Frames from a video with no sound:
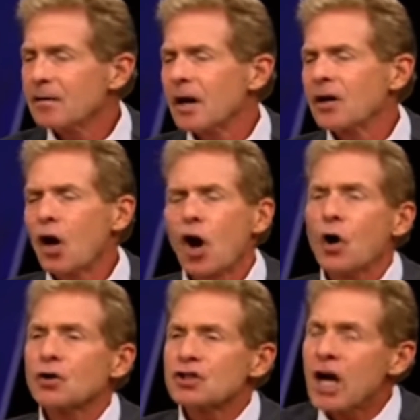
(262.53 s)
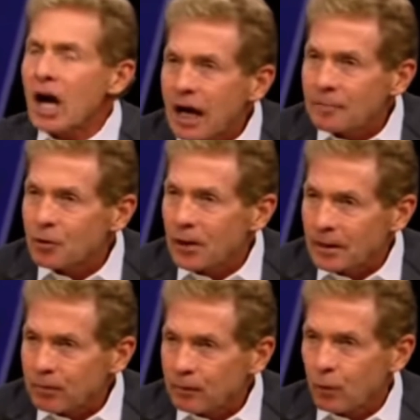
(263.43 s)
An all-time
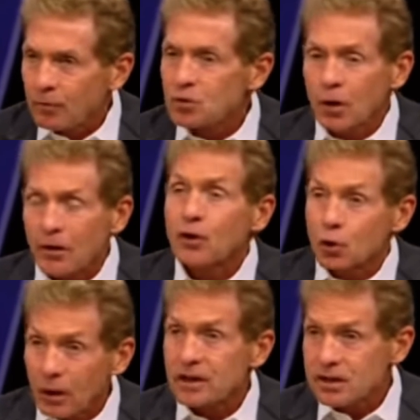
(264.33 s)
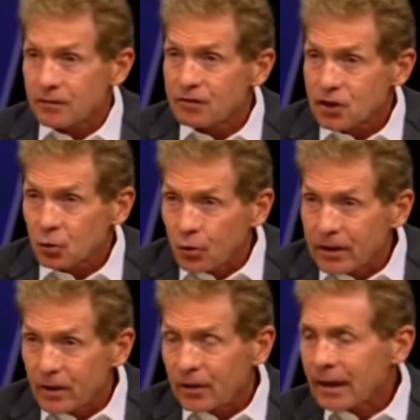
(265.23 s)
great performance, one of the greatest of his
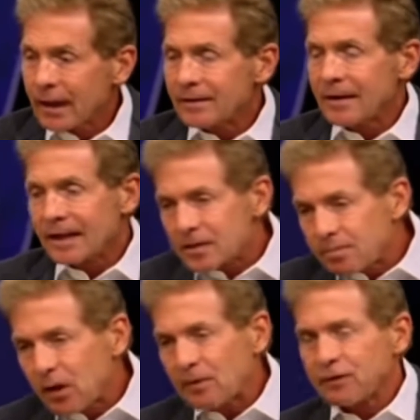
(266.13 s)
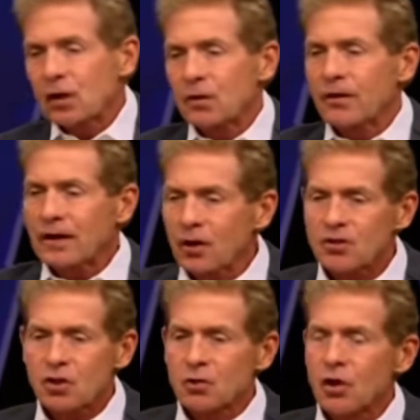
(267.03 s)
career. Then against Buffalo, they
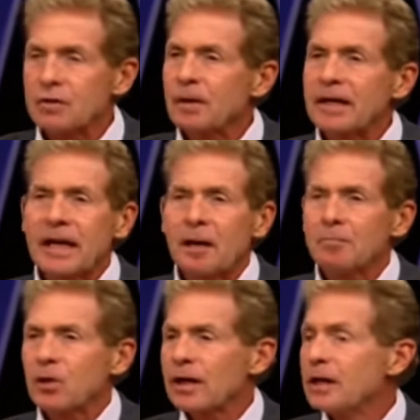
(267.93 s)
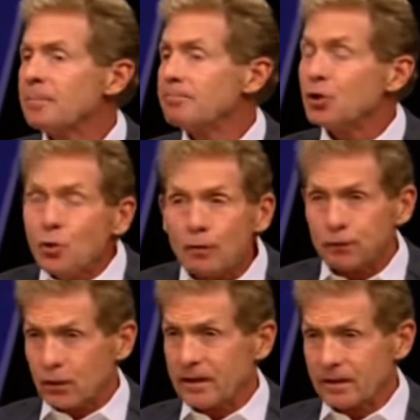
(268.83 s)
also lost, but Cam played
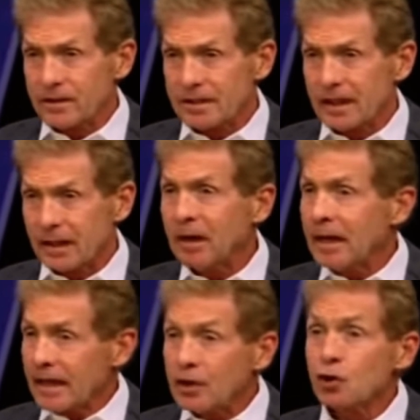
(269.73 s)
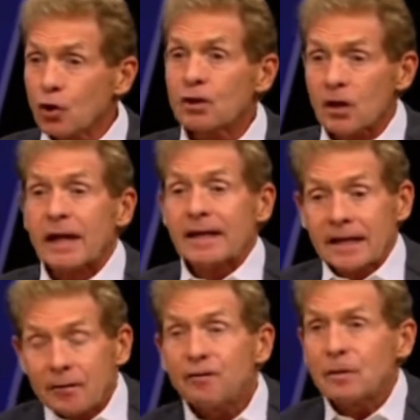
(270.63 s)
beautifully in this game. He looked like
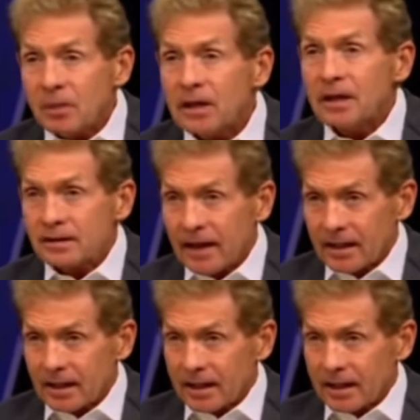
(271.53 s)
an MVP in that game.